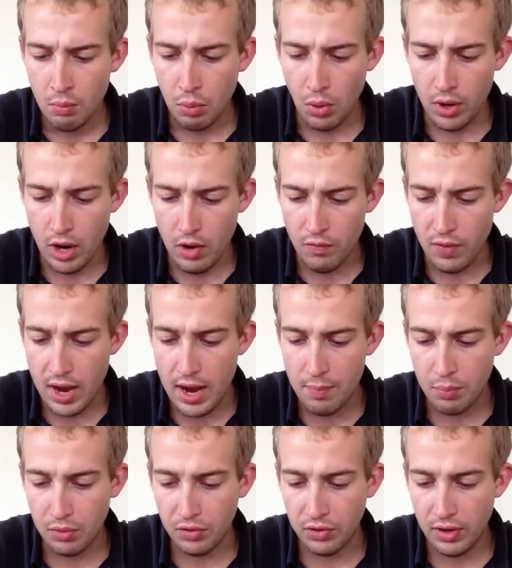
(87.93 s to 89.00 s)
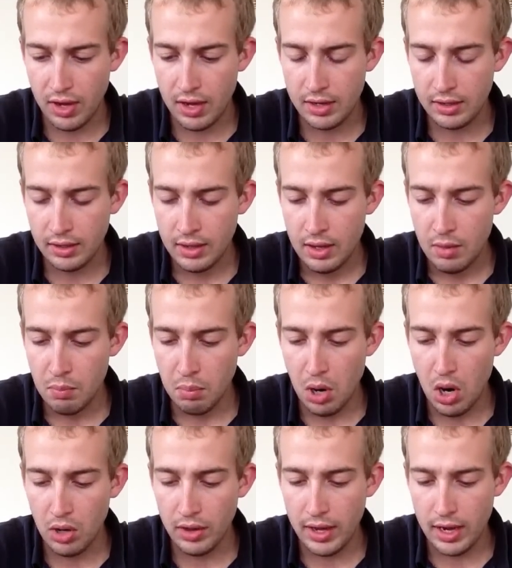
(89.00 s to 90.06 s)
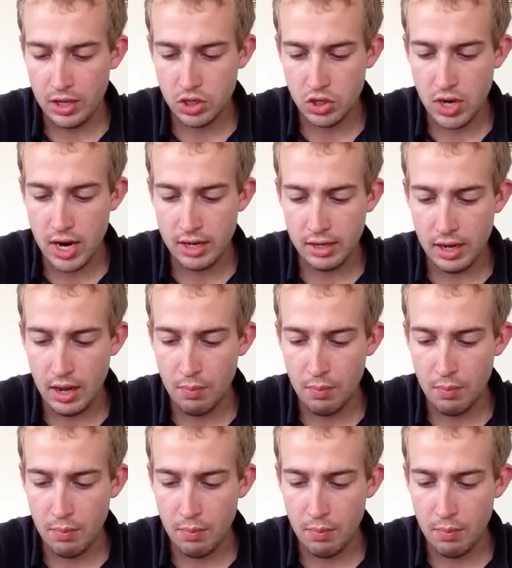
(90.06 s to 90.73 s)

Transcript: 0.05% barley extract,